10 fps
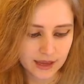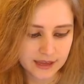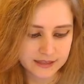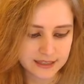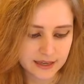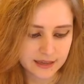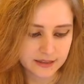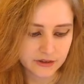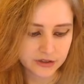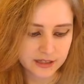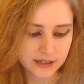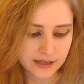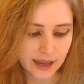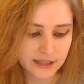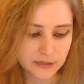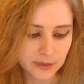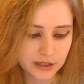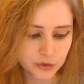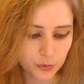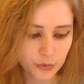And there's an
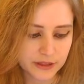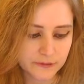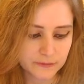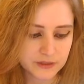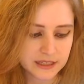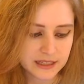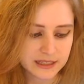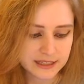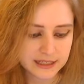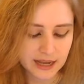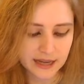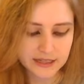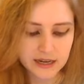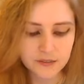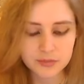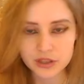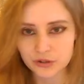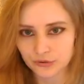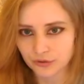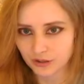aspect with Venus and
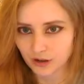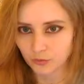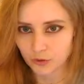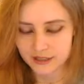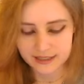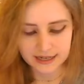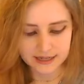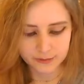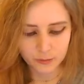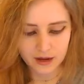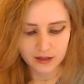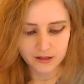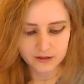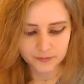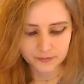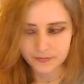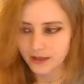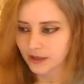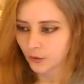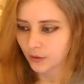Neptune on Wednesday as well,
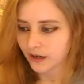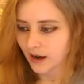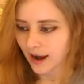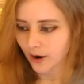where